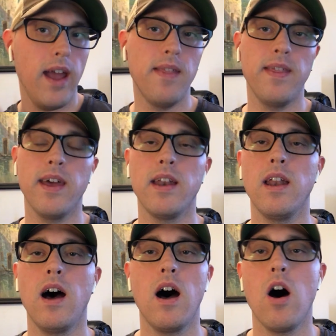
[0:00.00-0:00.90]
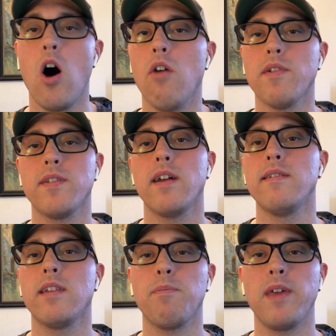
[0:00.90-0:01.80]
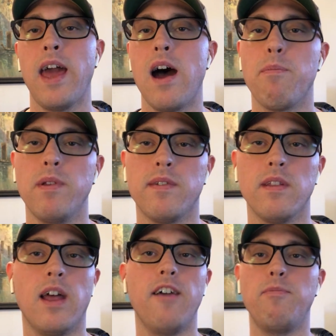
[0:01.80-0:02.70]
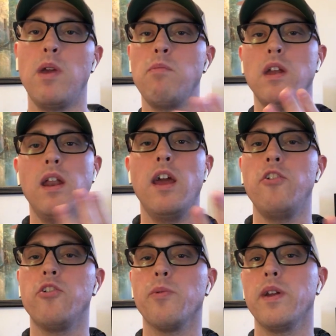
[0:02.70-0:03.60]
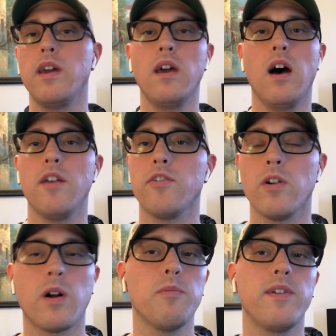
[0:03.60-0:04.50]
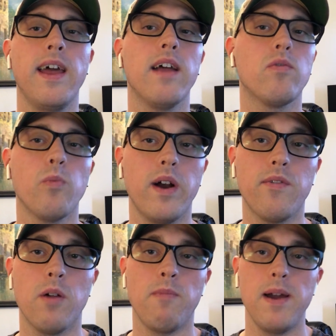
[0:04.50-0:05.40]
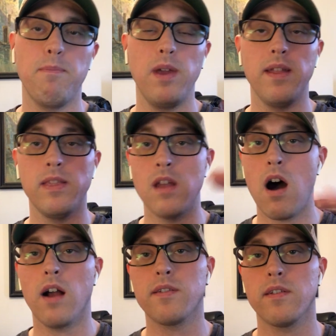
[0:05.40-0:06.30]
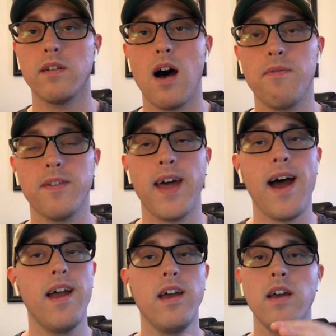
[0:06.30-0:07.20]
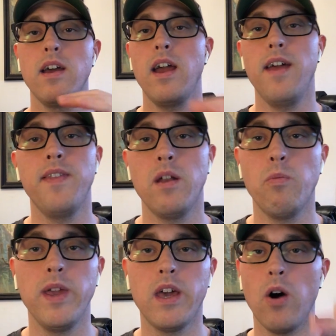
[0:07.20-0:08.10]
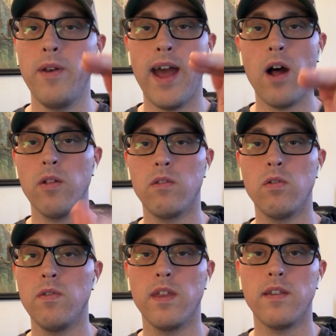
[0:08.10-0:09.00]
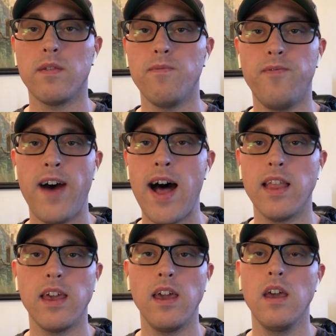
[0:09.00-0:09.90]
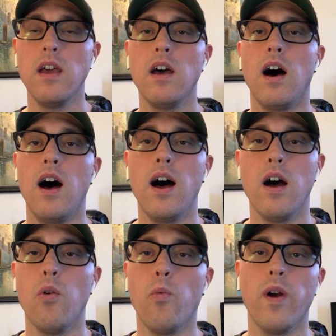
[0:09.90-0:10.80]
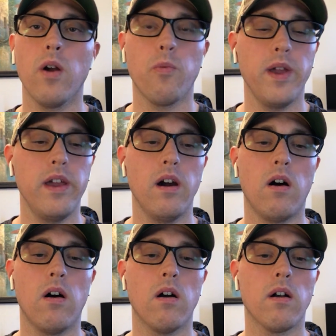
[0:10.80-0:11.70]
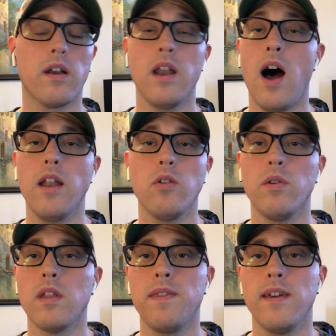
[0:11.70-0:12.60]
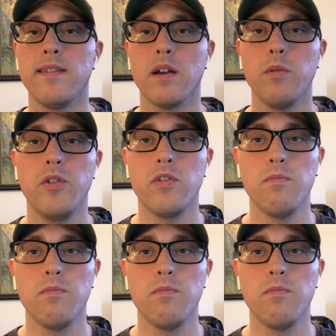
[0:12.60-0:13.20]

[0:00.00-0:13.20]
And then all of a sudden something happens in life, maybe an injury, a circumstance, whatever it might be, knocks us off of that. And then we go down to this valley where we are not doing the things that we